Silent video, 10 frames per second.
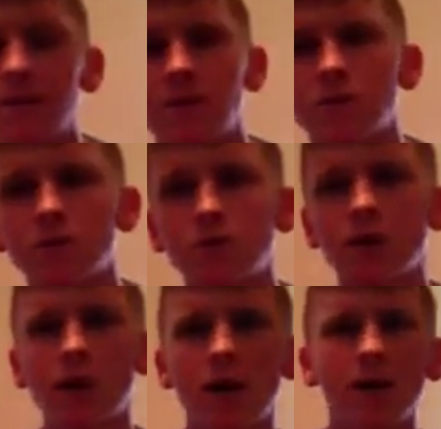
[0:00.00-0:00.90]
This was
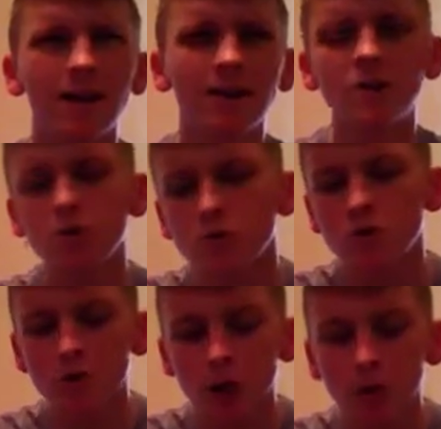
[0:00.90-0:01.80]
like a
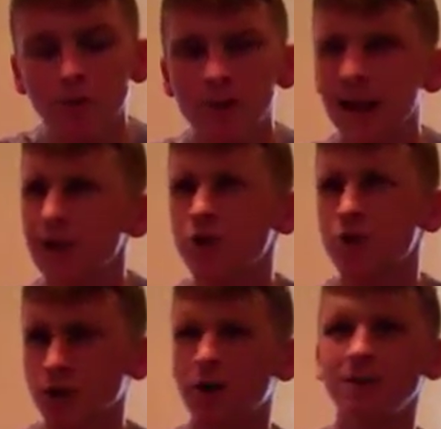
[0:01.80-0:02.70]
2-star, Dana and
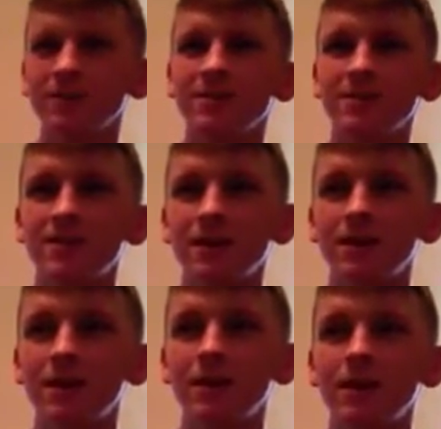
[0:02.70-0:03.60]
Charlotte?
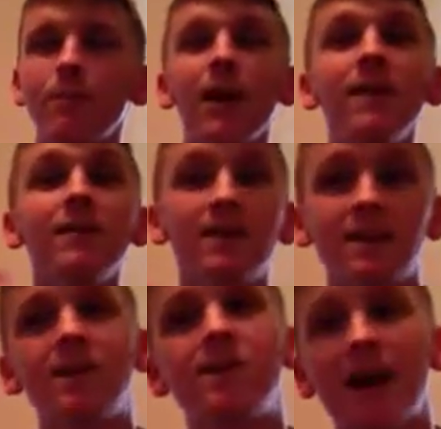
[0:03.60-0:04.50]

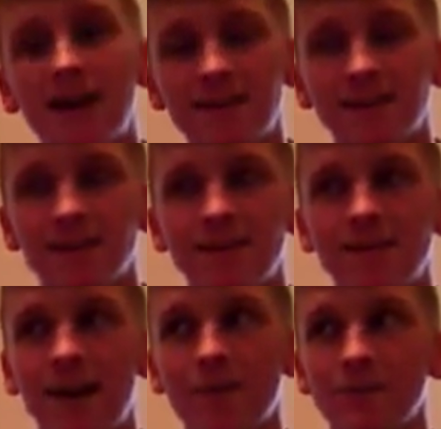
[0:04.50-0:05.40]
Bayley and Dana,
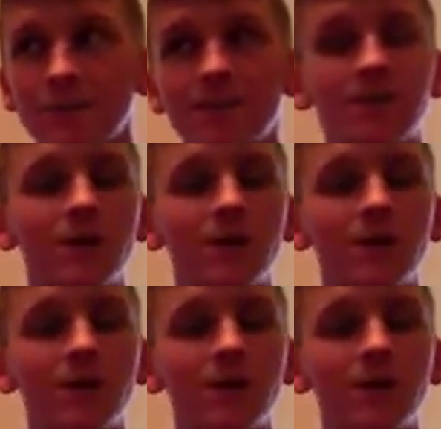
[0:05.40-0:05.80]
that was it,